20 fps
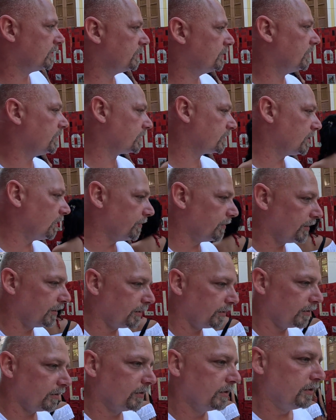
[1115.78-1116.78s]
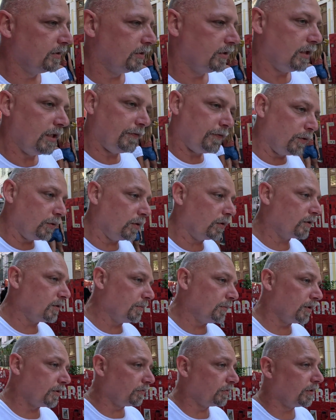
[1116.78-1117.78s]
suggest coming here. If you are
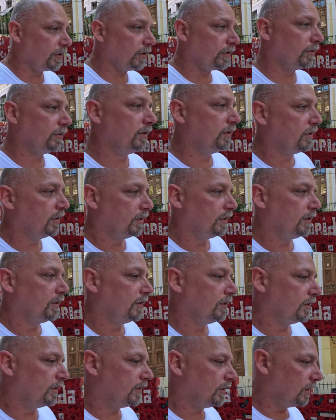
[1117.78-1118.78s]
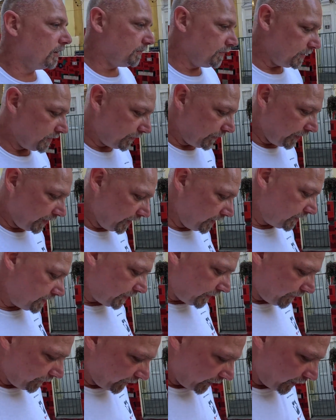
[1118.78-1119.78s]
coming to Rio, um, it's very
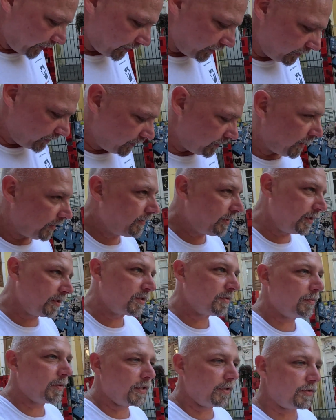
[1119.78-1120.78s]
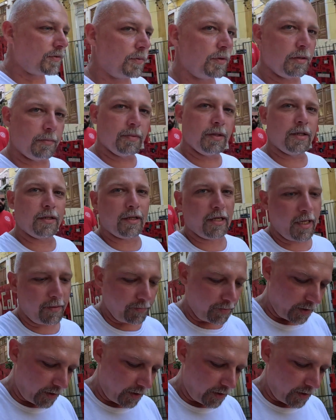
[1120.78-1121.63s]
easy to find. I think it's about a 20 minute cab